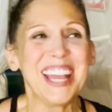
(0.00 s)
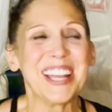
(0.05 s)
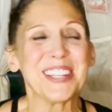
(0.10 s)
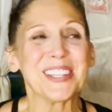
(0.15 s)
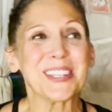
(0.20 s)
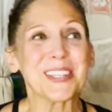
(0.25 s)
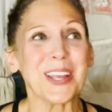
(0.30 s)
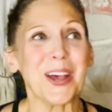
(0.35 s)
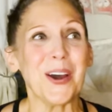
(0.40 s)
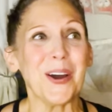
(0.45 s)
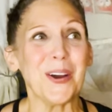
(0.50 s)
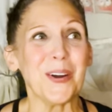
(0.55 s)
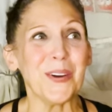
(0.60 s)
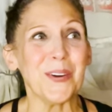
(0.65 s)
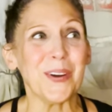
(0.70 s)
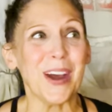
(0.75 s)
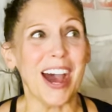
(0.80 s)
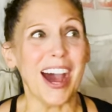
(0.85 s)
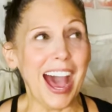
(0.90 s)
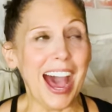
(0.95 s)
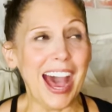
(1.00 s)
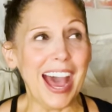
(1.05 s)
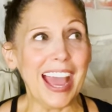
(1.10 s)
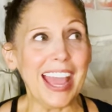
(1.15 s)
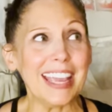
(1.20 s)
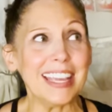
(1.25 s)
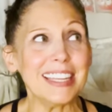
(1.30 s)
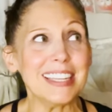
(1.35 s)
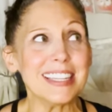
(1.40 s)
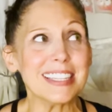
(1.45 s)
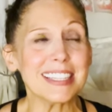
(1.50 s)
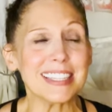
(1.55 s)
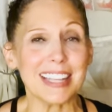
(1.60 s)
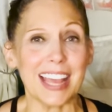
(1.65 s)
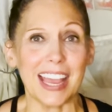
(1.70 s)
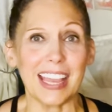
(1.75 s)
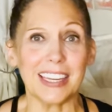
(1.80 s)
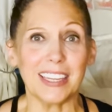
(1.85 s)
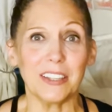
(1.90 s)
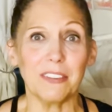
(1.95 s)
So I
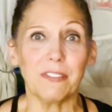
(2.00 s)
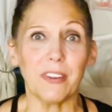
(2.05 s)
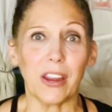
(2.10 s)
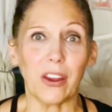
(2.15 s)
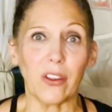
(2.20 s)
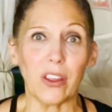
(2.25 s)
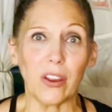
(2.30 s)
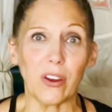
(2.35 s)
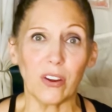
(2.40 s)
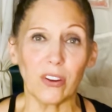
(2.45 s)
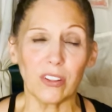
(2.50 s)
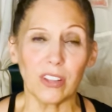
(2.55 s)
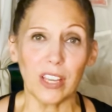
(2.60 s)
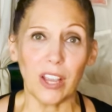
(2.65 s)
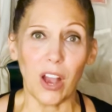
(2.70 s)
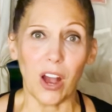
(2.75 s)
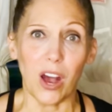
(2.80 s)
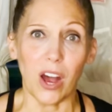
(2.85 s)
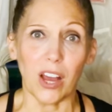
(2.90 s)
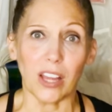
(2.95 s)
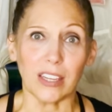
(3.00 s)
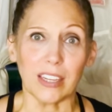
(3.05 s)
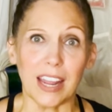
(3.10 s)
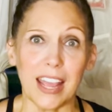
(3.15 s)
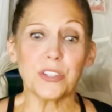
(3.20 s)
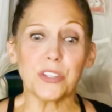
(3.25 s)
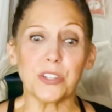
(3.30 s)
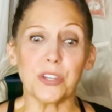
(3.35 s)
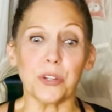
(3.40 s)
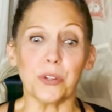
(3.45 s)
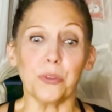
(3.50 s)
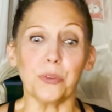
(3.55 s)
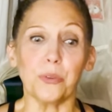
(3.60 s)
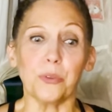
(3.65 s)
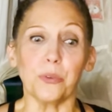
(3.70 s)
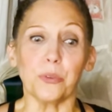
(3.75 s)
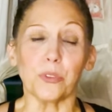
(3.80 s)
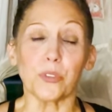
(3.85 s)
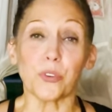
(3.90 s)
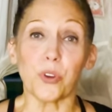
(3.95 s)
decided very early on
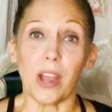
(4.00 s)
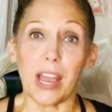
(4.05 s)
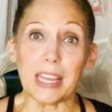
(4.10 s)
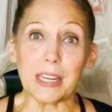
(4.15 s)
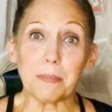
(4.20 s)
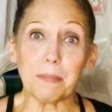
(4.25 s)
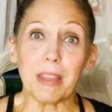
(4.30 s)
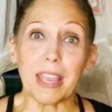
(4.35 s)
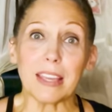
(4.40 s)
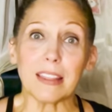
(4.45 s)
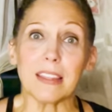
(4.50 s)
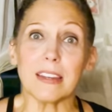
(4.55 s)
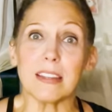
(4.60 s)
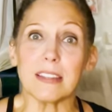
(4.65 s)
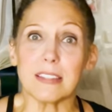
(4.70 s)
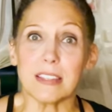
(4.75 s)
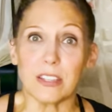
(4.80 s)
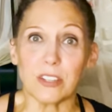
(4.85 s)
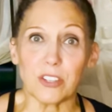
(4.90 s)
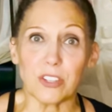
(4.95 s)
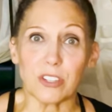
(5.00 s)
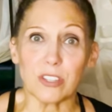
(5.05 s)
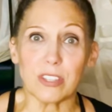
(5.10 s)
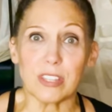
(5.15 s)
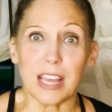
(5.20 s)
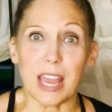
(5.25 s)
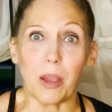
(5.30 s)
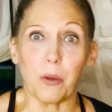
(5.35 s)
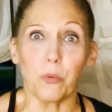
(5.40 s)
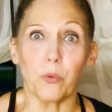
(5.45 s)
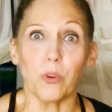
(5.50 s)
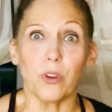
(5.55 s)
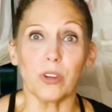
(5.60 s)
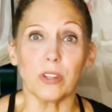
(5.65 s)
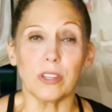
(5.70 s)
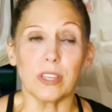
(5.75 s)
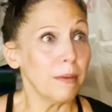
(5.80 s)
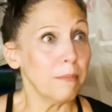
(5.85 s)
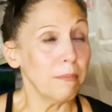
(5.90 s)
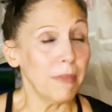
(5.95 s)
to try to make the decisions that
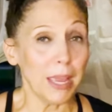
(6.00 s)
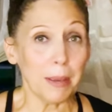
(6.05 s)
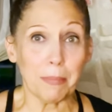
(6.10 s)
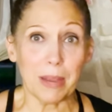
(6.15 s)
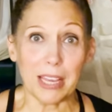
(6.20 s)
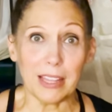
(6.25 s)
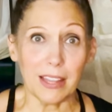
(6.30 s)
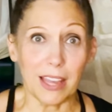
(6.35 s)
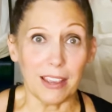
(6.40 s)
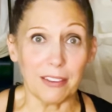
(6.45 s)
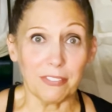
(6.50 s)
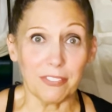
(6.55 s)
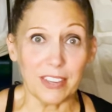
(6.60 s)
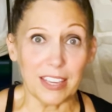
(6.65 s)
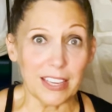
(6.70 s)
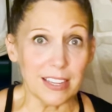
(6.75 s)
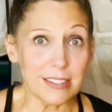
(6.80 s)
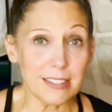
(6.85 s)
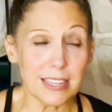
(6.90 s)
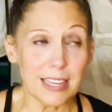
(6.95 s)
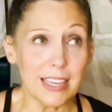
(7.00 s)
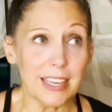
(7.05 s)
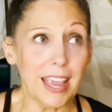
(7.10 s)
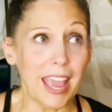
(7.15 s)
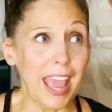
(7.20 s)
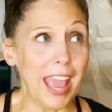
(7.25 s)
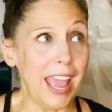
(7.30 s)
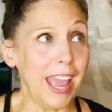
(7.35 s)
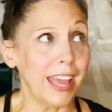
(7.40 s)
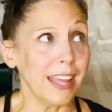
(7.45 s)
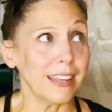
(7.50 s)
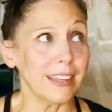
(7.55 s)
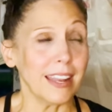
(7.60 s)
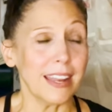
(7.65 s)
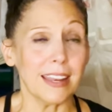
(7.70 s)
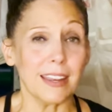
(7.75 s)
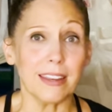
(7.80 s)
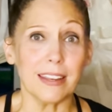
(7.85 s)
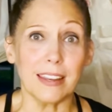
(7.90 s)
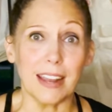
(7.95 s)
would make my life easy and
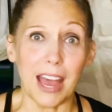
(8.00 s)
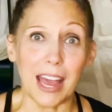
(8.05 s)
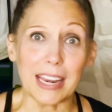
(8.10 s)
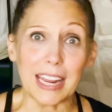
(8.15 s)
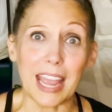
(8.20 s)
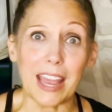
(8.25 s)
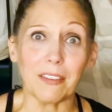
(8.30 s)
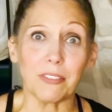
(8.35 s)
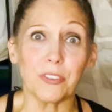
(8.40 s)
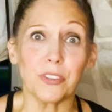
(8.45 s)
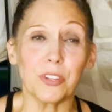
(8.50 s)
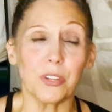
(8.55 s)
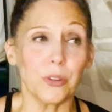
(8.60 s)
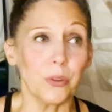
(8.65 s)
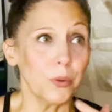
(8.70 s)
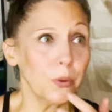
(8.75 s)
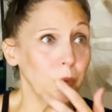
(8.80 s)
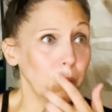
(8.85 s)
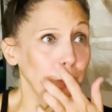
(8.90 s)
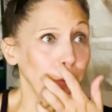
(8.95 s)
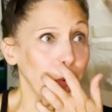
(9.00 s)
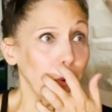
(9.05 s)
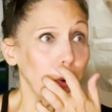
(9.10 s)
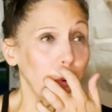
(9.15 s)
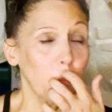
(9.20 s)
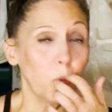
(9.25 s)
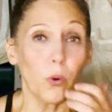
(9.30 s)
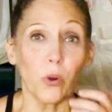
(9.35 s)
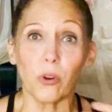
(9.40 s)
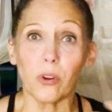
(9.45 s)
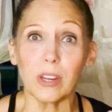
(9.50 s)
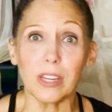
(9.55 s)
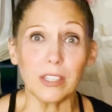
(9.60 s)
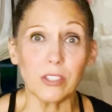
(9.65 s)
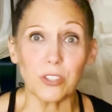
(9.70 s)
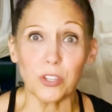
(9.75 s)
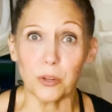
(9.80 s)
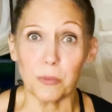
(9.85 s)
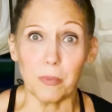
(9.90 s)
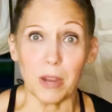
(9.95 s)
not have to worry
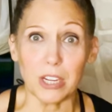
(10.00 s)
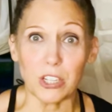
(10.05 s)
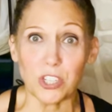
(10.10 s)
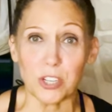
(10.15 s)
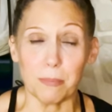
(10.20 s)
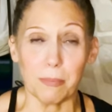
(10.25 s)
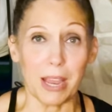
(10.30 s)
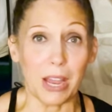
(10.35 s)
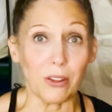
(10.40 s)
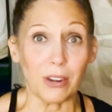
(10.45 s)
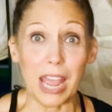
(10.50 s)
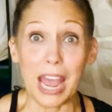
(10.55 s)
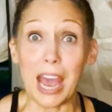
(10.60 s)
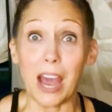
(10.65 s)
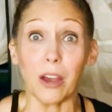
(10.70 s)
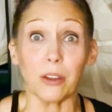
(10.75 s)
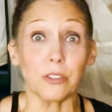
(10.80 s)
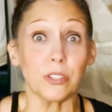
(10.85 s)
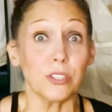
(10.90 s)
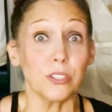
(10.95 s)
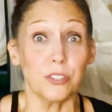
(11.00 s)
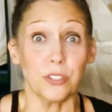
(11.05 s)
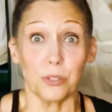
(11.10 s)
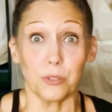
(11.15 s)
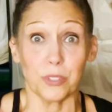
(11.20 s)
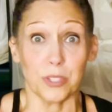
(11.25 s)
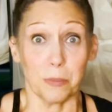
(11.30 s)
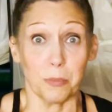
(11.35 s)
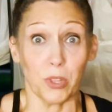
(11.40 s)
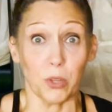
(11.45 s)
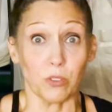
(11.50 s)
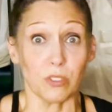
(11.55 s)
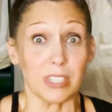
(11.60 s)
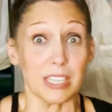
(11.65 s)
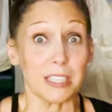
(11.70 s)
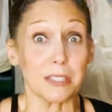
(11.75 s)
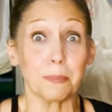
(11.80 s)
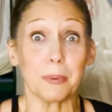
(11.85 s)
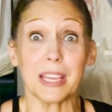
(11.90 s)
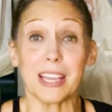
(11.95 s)
too much about how to do some of those
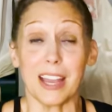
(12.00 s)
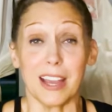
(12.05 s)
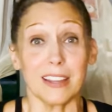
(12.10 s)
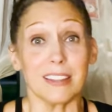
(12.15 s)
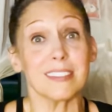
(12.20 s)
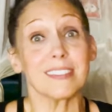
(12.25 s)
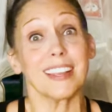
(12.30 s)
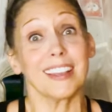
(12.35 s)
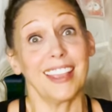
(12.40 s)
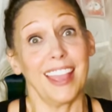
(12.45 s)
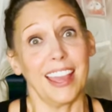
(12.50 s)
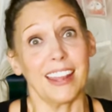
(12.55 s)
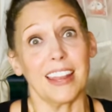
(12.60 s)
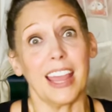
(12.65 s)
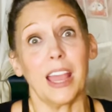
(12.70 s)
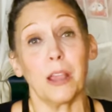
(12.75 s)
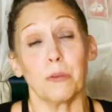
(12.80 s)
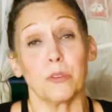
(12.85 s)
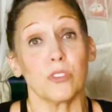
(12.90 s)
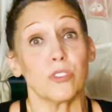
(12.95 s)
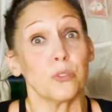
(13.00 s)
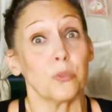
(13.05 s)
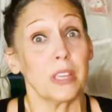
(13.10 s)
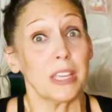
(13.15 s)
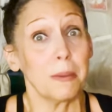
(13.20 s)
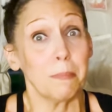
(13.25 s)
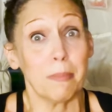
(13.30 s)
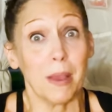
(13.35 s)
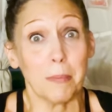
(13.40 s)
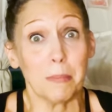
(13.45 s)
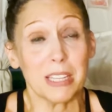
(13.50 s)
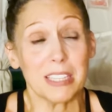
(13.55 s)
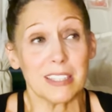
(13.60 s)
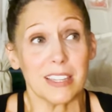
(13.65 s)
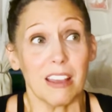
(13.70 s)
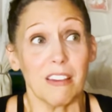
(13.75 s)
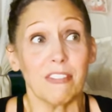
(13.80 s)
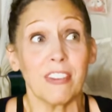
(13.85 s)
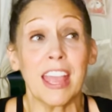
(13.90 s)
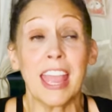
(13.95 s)
things because, again, I was doing it by
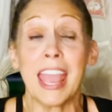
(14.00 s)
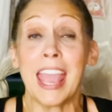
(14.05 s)
myself.